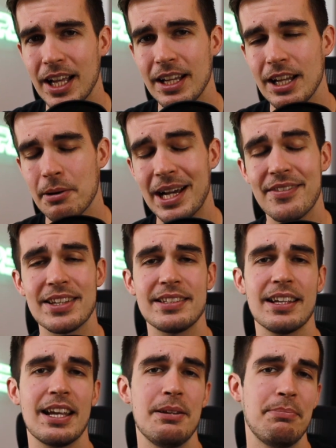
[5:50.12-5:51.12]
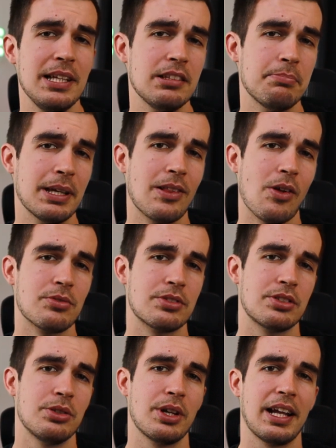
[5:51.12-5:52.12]
By investing in P2P loans, you
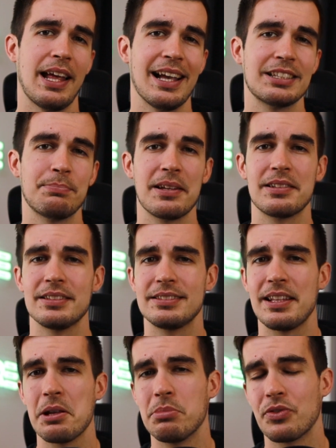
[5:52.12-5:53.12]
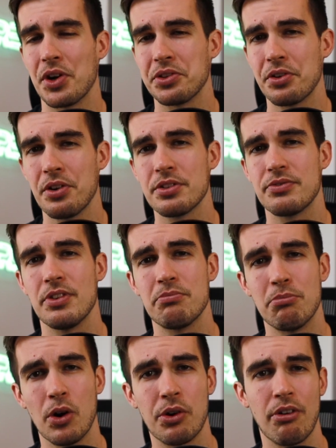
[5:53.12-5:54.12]
can expect stable returns with
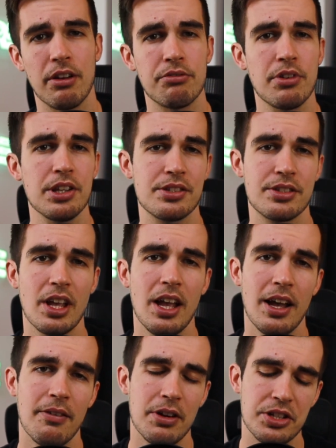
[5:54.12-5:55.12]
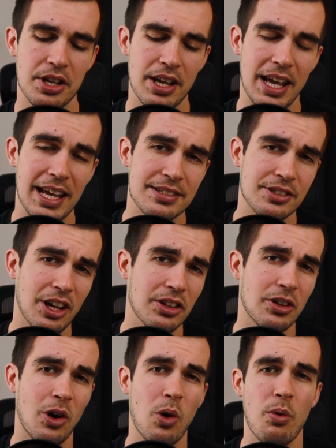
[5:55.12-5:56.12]
moderate risks, which is not
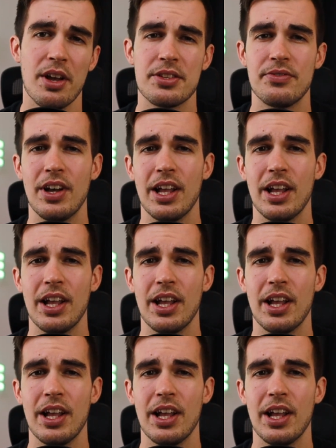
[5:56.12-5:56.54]
always valid